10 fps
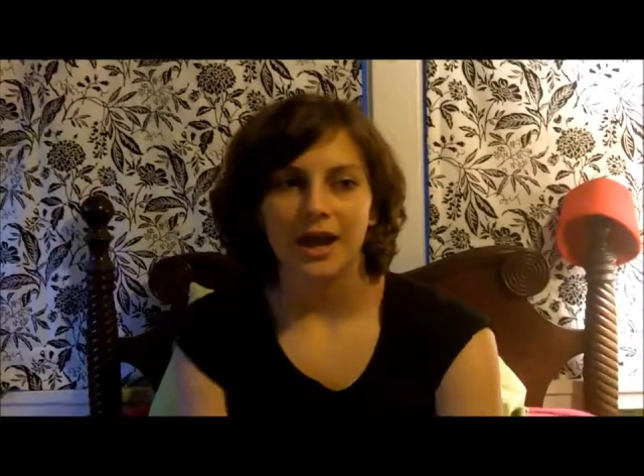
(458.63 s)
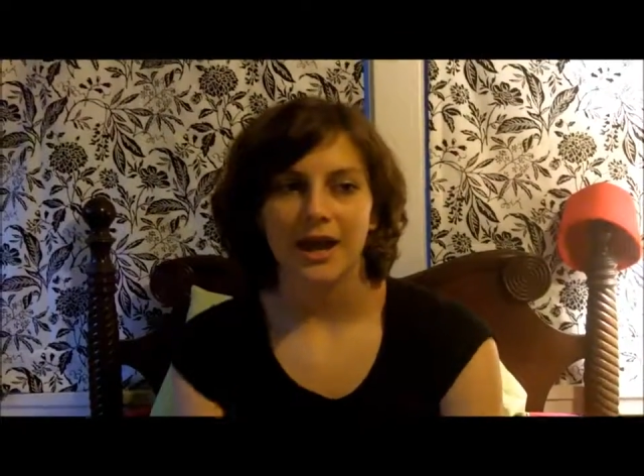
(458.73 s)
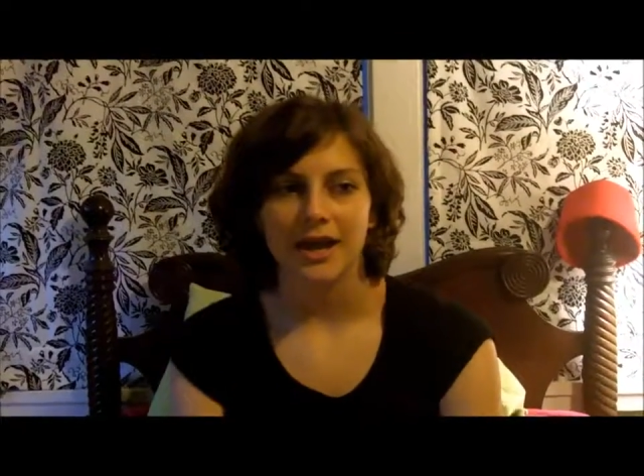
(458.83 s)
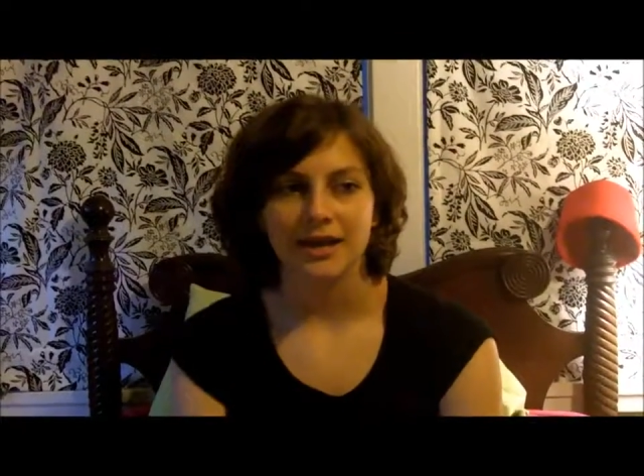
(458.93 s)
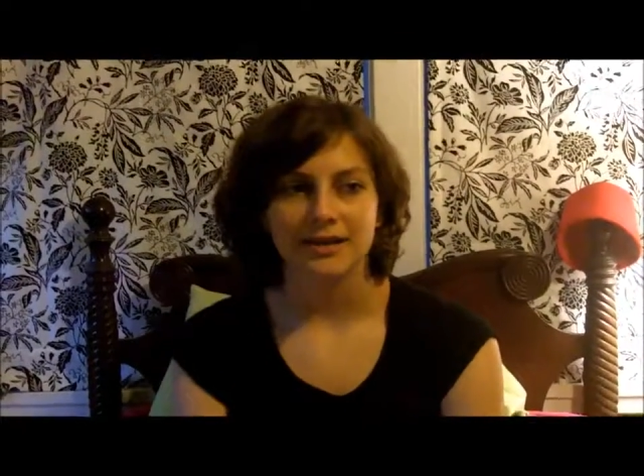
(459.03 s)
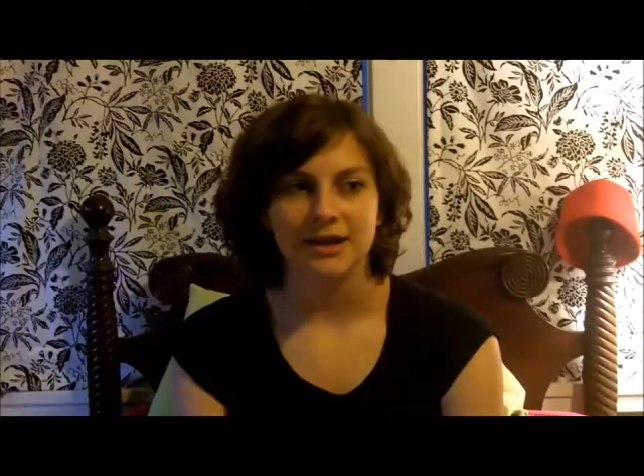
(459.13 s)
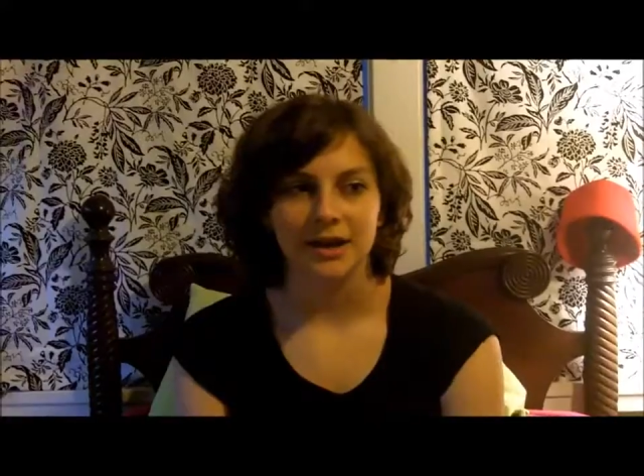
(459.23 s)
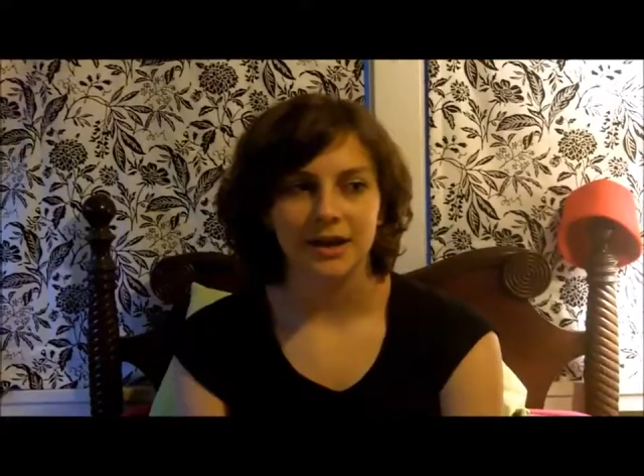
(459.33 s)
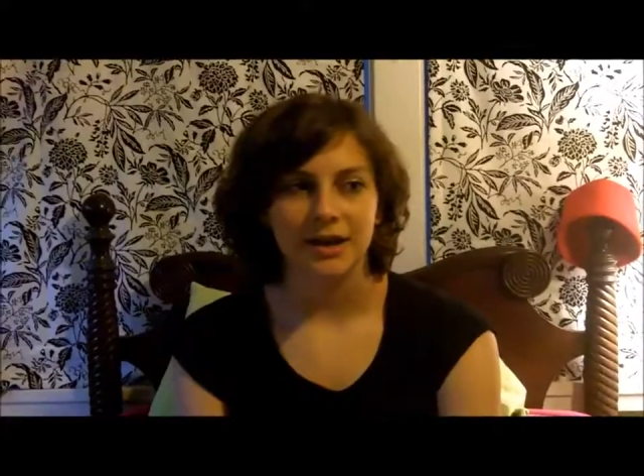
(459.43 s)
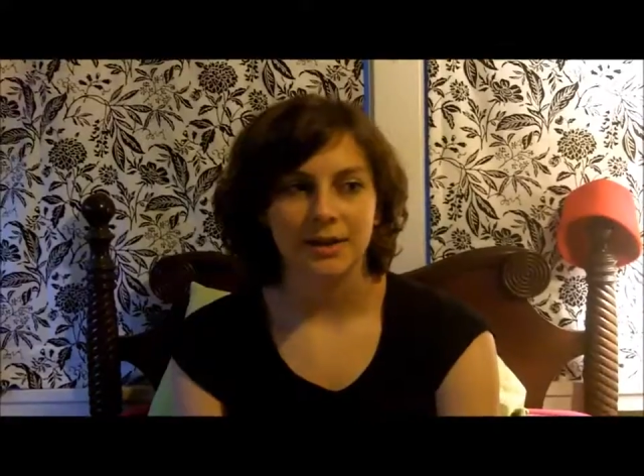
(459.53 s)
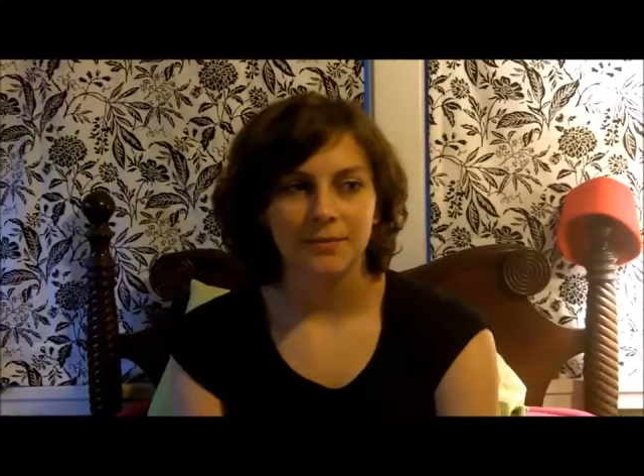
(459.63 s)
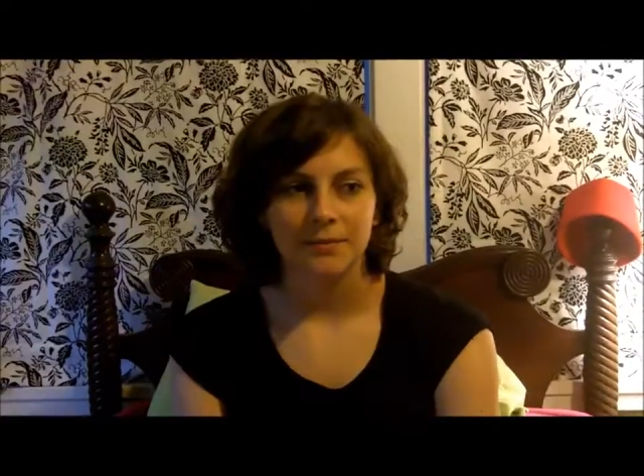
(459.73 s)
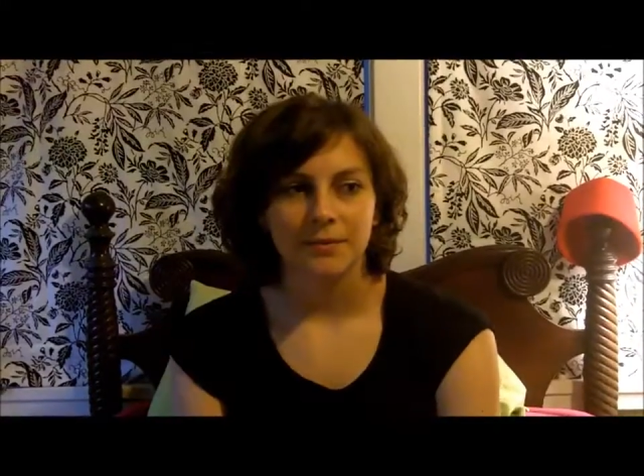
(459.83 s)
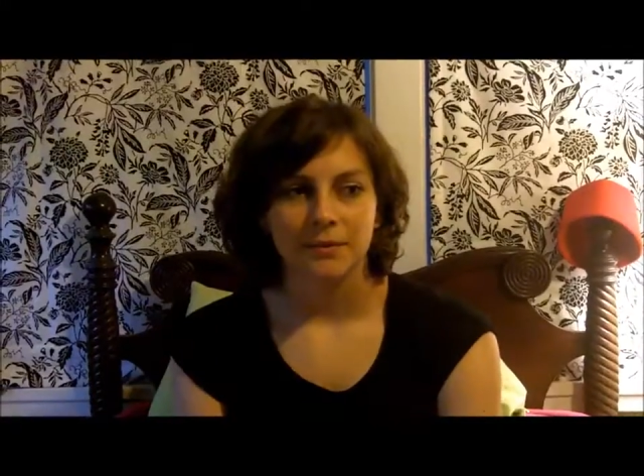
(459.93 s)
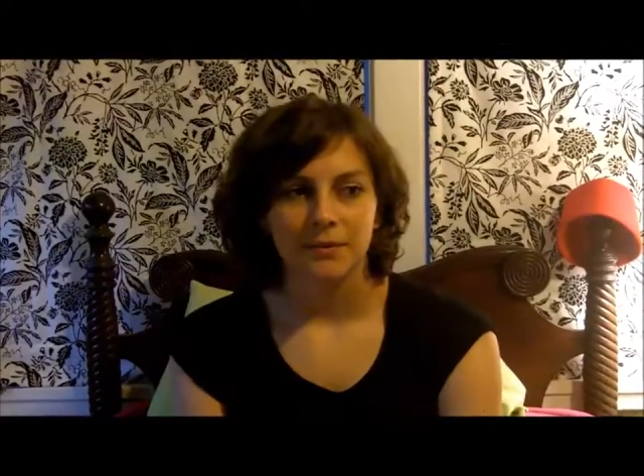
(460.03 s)
and
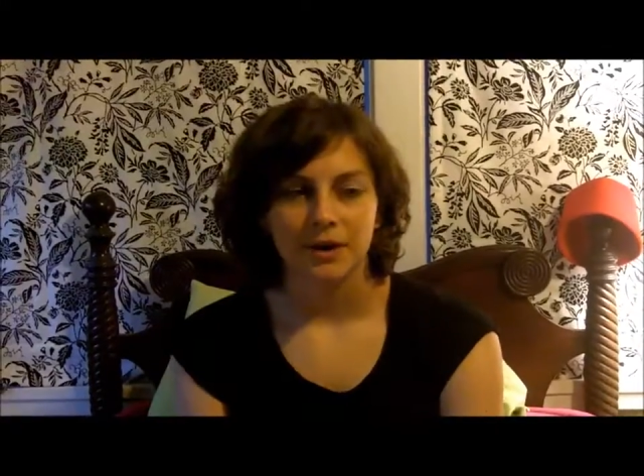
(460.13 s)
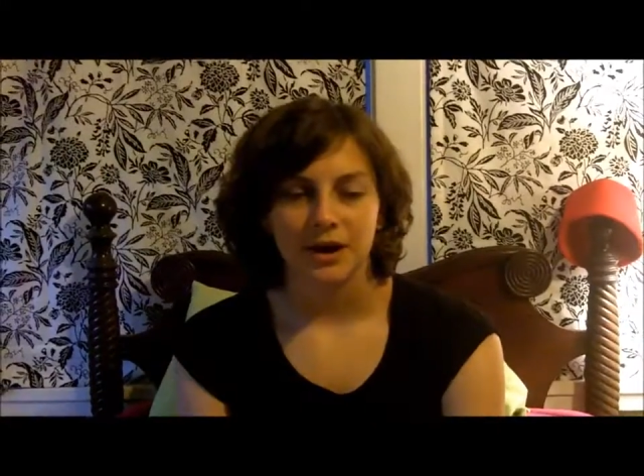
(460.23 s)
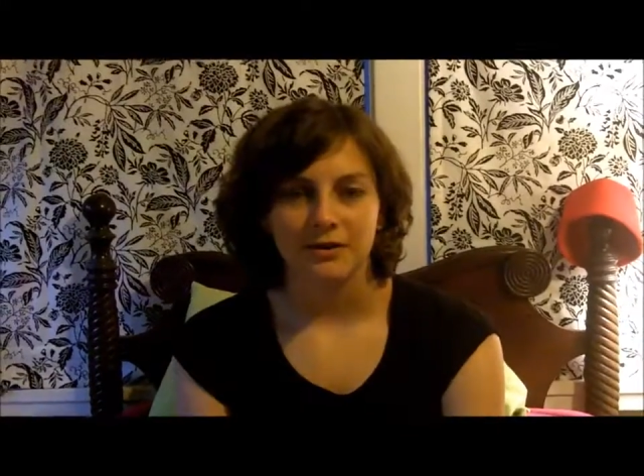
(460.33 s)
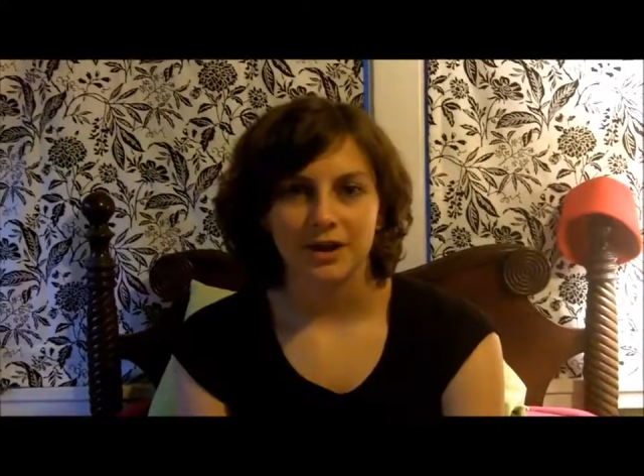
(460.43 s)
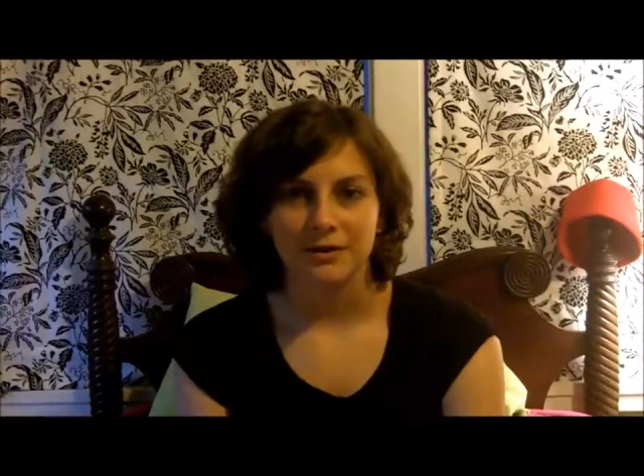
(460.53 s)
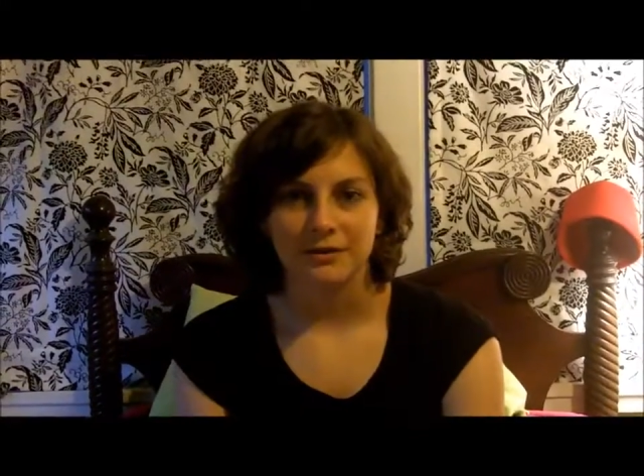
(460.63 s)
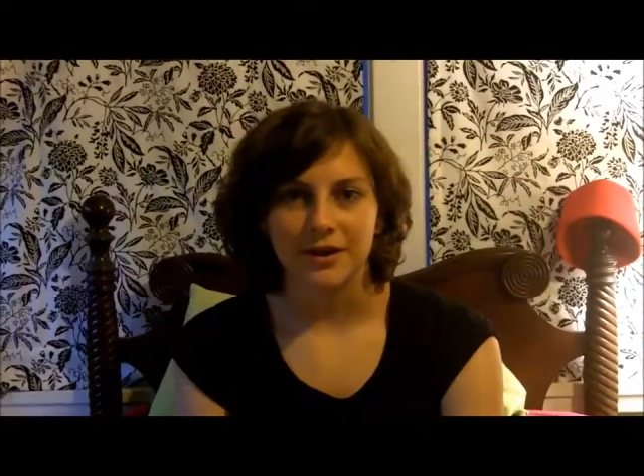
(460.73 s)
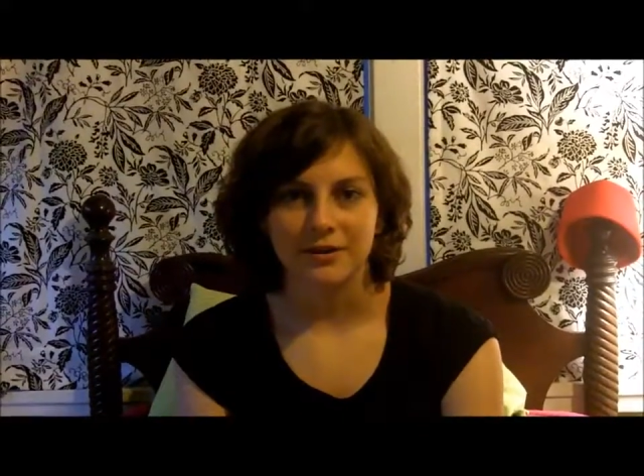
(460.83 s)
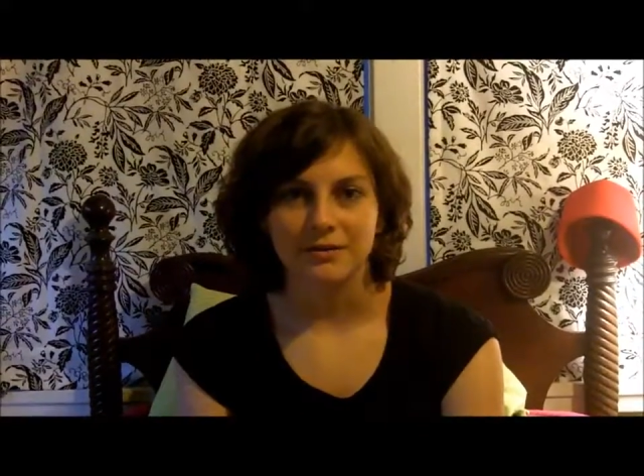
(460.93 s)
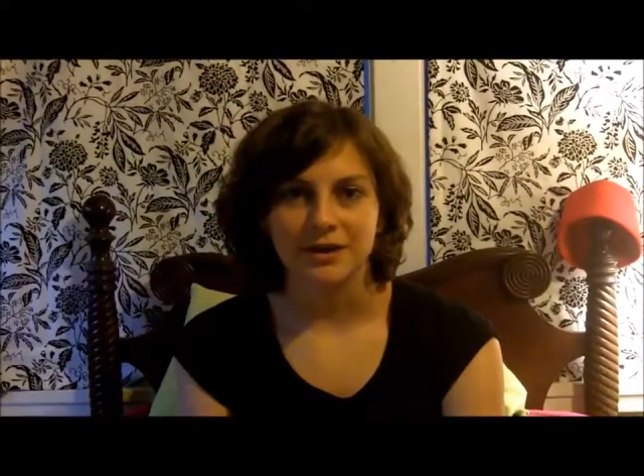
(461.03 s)
we're going to have a lot of fun